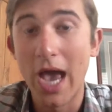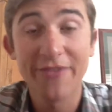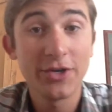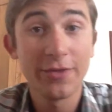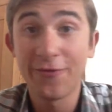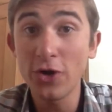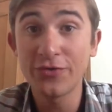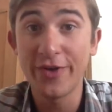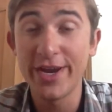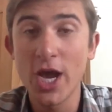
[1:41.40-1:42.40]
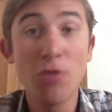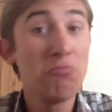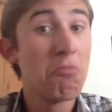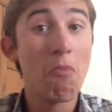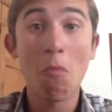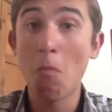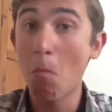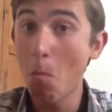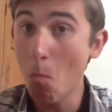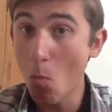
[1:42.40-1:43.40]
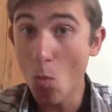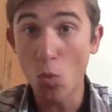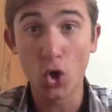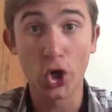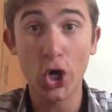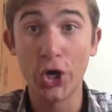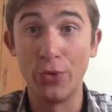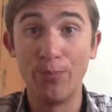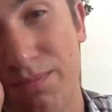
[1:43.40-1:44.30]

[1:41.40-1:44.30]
After the first video, we're good.